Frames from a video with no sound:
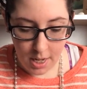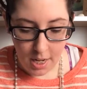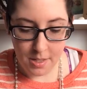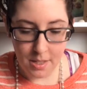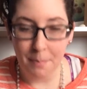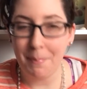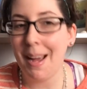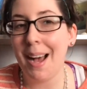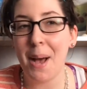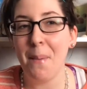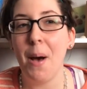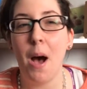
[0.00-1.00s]
just like my
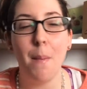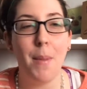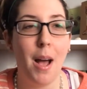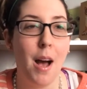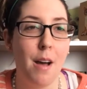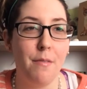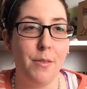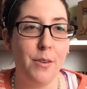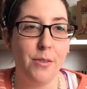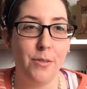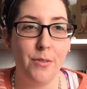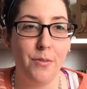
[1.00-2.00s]
iPad, my
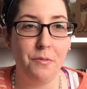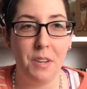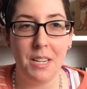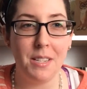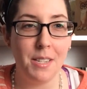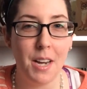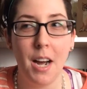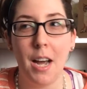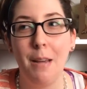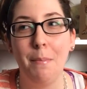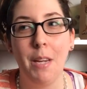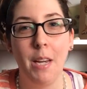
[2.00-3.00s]
iPhone,
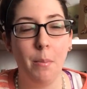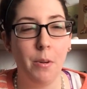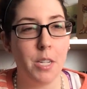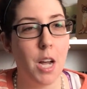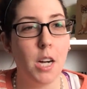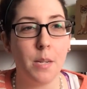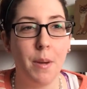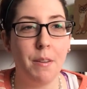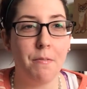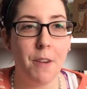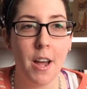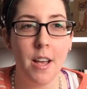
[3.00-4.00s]
FaceTime, being able to talk to my
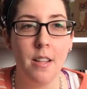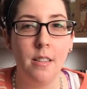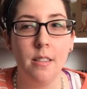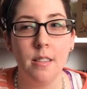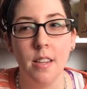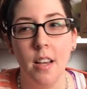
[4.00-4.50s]
friends.